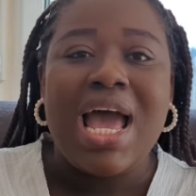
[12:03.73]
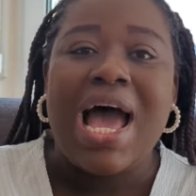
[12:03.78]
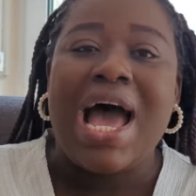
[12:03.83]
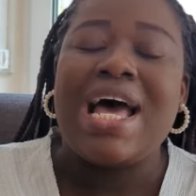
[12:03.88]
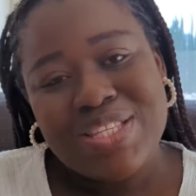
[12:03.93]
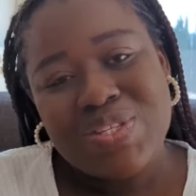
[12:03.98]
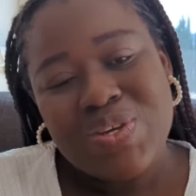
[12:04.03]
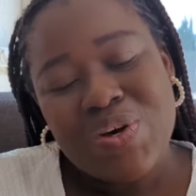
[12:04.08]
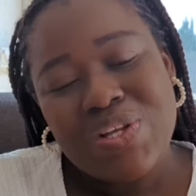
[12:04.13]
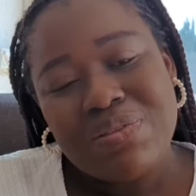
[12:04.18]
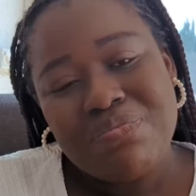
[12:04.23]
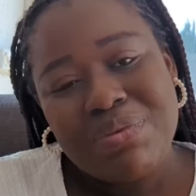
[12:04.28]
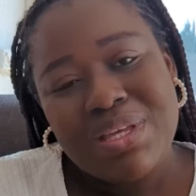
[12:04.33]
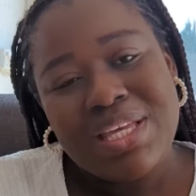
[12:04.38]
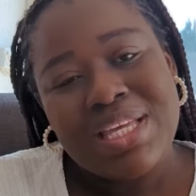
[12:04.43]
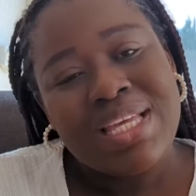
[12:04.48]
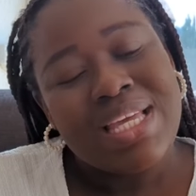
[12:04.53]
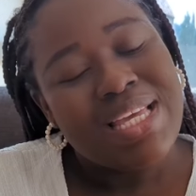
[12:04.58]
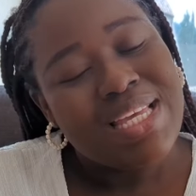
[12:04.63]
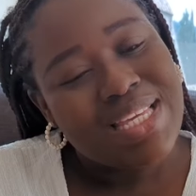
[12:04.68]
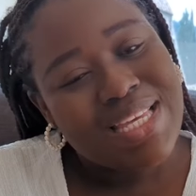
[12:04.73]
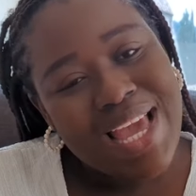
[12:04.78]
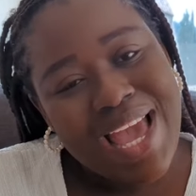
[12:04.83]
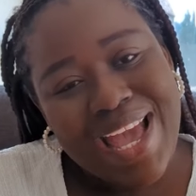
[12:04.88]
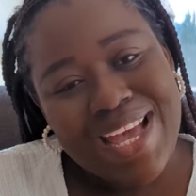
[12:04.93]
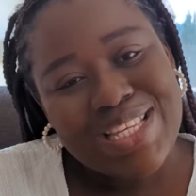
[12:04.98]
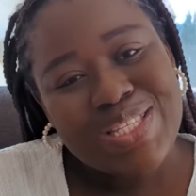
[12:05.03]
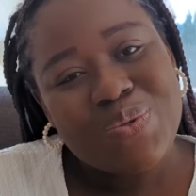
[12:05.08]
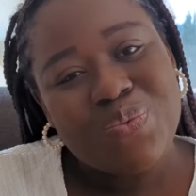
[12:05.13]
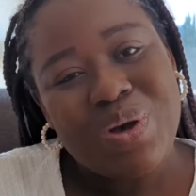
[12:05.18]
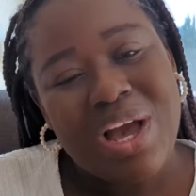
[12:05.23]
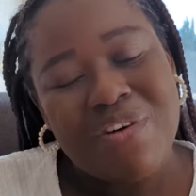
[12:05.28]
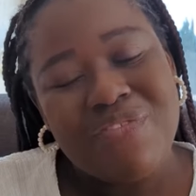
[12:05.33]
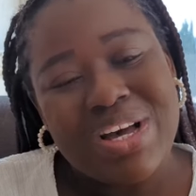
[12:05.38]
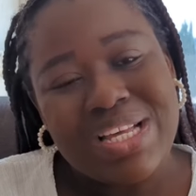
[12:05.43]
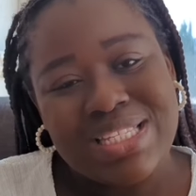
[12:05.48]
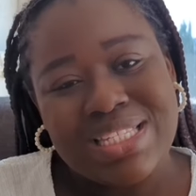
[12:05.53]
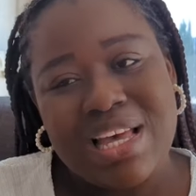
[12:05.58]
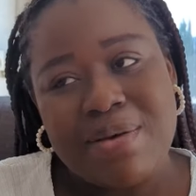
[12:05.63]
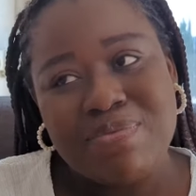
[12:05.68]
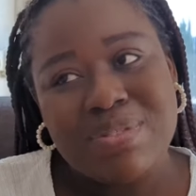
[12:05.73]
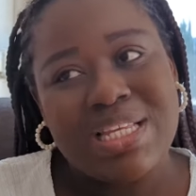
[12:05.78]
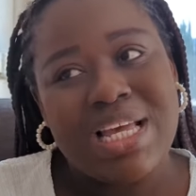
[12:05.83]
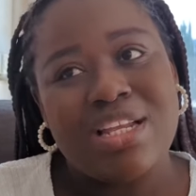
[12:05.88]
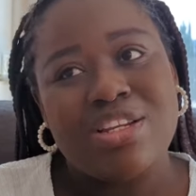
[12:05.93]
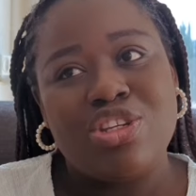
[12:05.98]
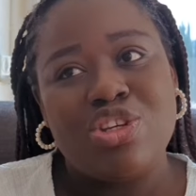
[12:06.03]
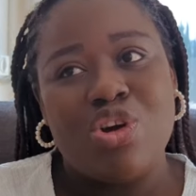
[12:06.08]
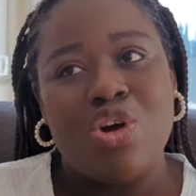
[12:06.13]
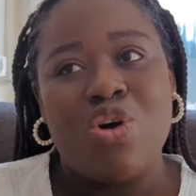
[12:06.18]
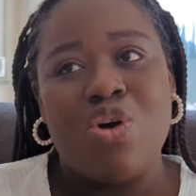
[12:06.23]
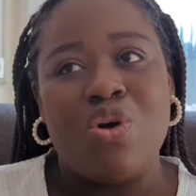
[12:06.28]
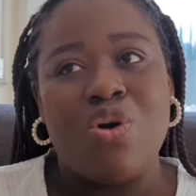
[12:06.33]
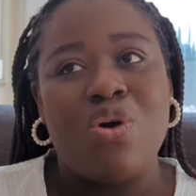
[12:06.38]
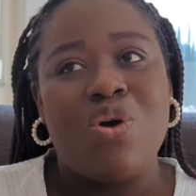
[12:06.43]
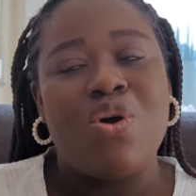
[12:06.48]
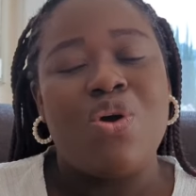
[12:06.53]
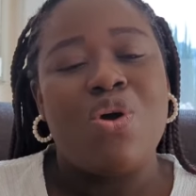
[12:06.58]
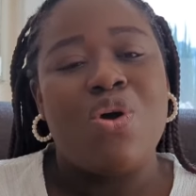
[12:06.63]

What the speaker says: And they told me, yes, we have accepted your